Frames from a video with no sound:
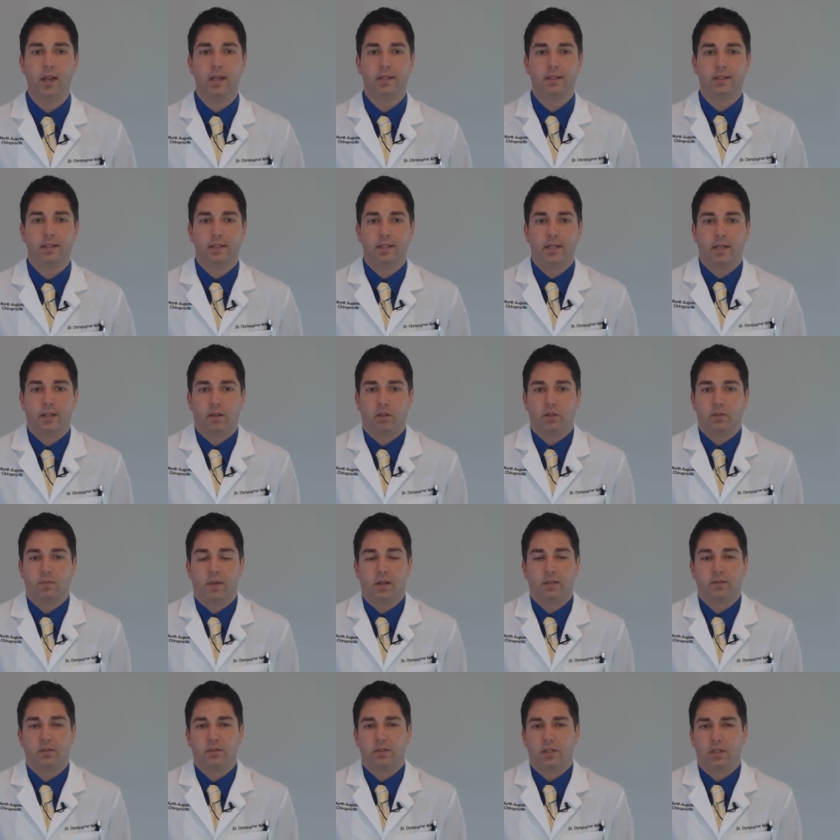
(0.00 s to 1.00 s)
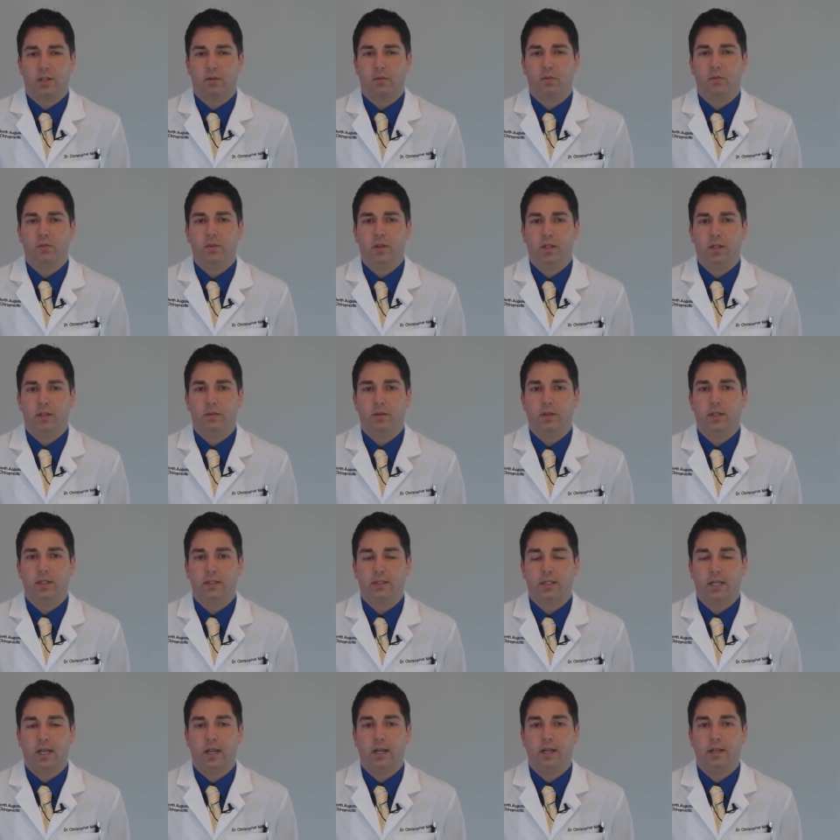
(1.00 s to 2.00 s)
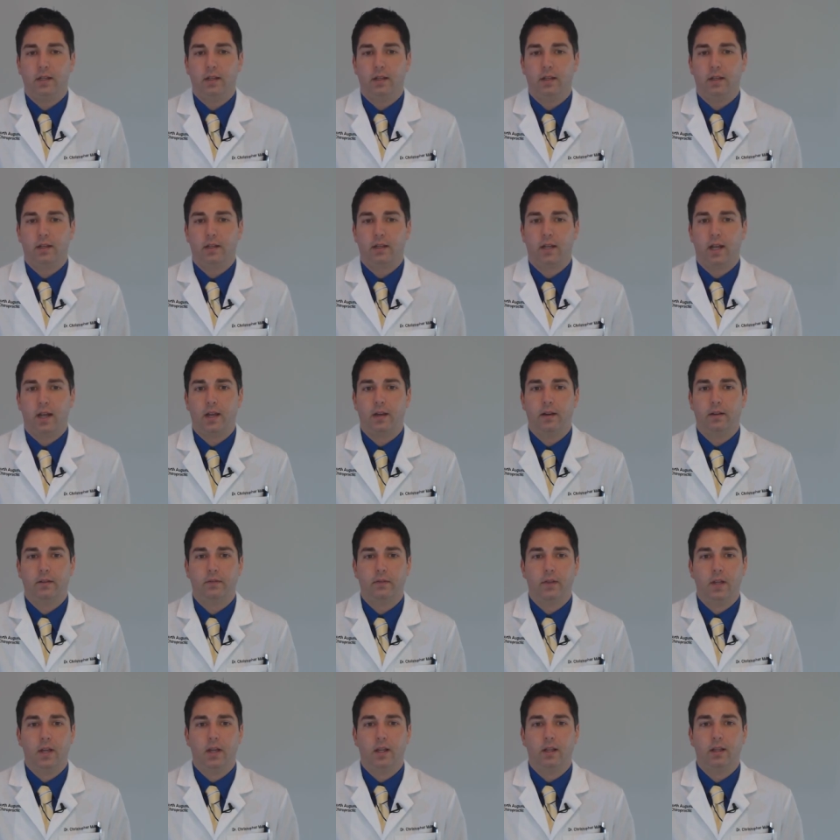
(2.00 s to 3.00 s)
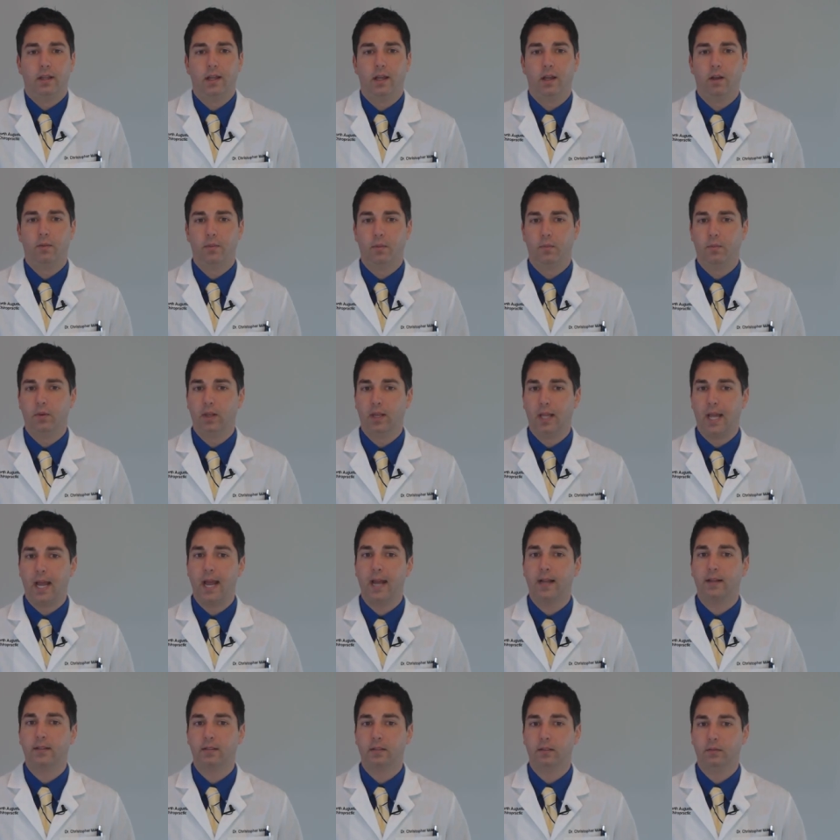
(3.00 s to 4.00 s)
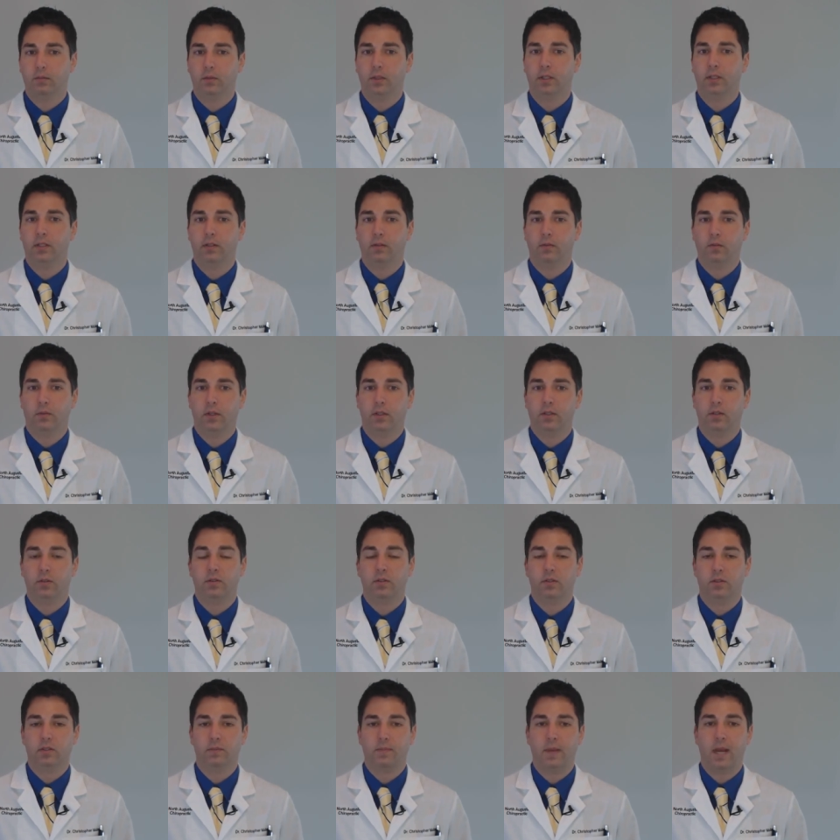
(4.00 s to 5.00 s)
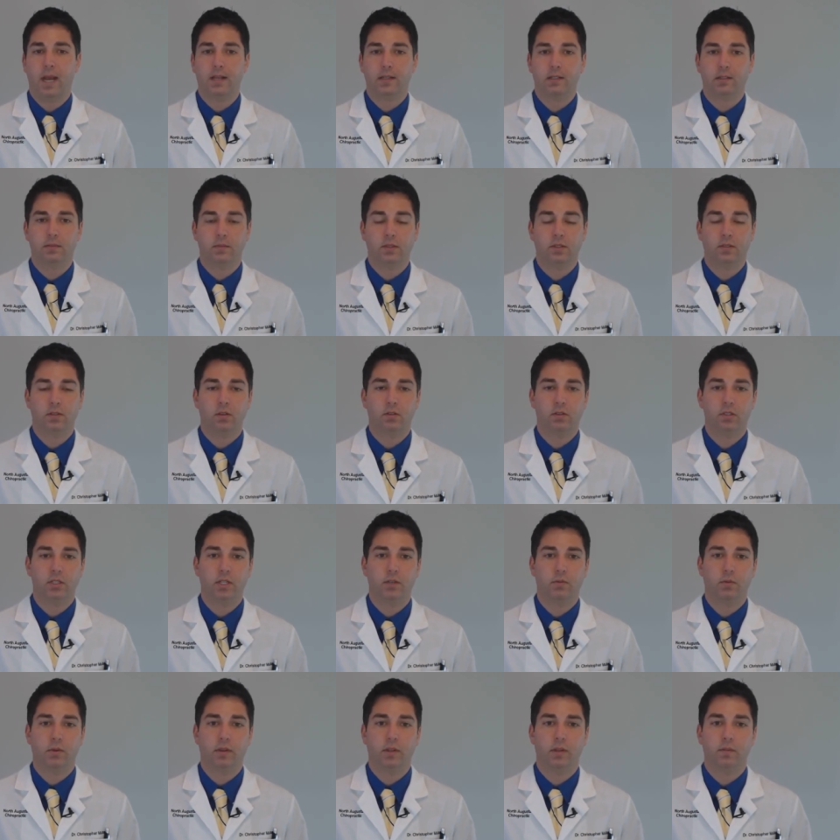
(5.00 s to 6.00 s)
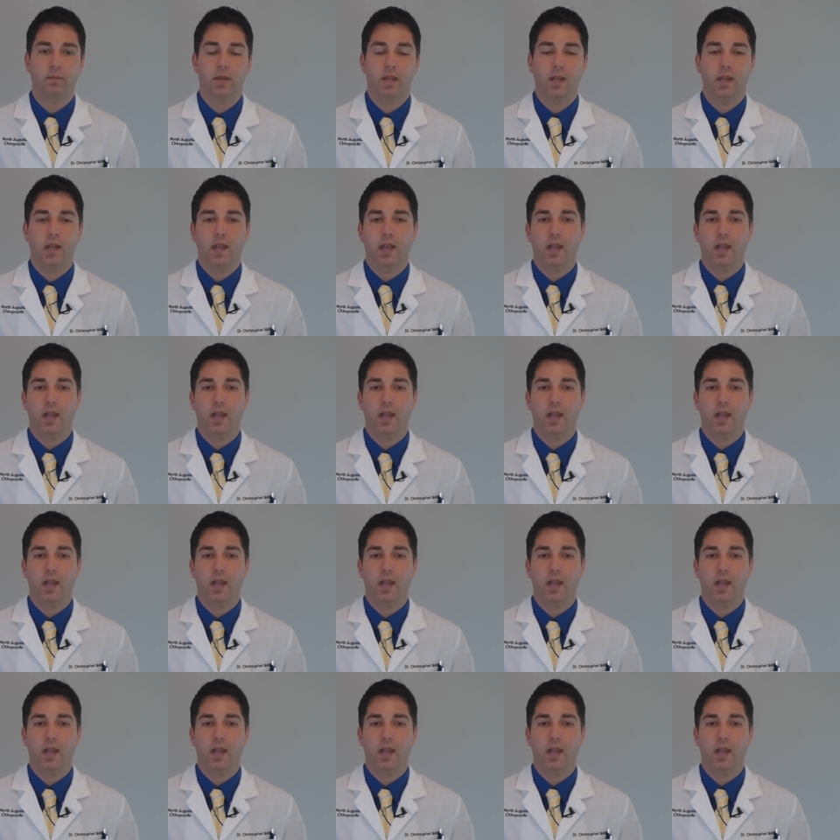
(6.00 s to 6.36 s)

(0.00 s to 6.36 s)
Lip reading: It's going to take those muscles that are really, really tight and kind of help them relax and reduce the spasms associated with them.